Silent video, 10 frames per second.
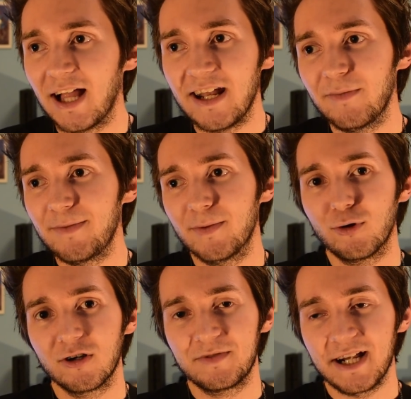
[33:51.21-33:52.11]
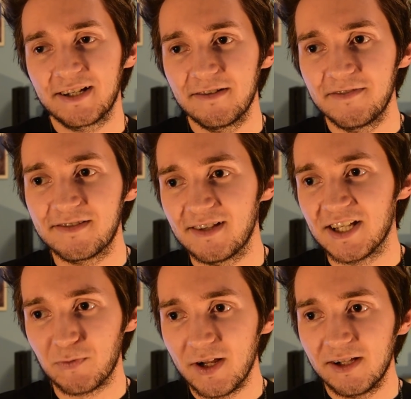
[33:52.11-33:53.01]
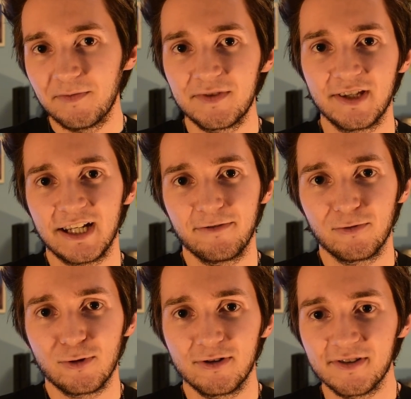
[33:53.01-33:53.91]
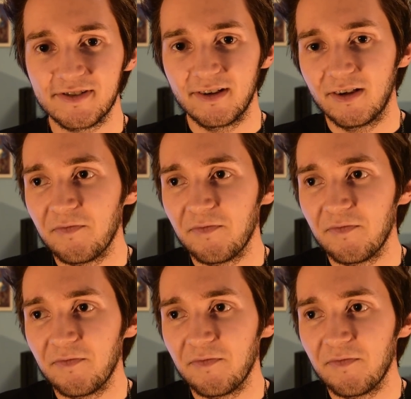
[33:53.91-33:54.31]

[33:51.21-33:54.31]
and maybe more objectives as well to the different worlds,